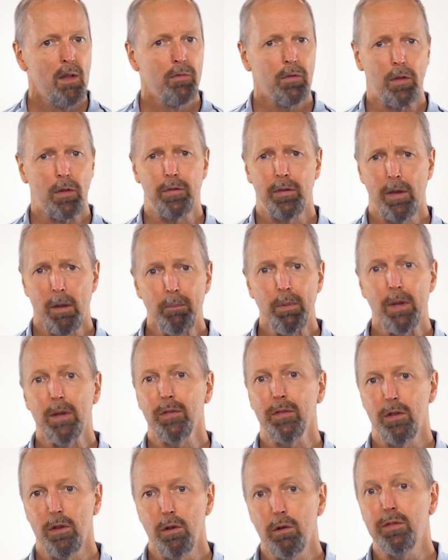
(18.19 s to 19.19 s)
The
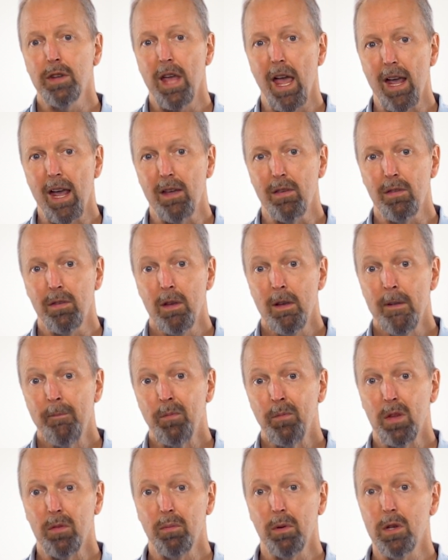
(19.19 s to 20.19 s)
simplest use case
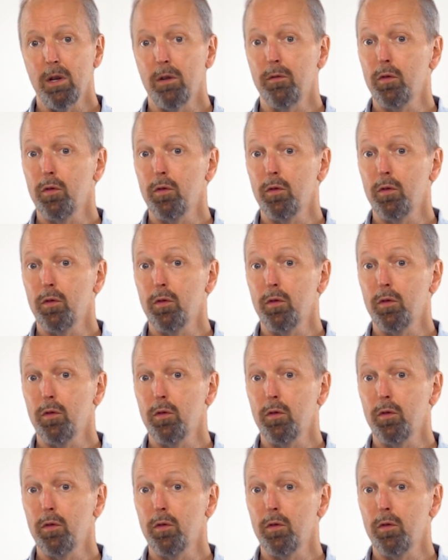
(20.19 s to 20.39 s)
is when you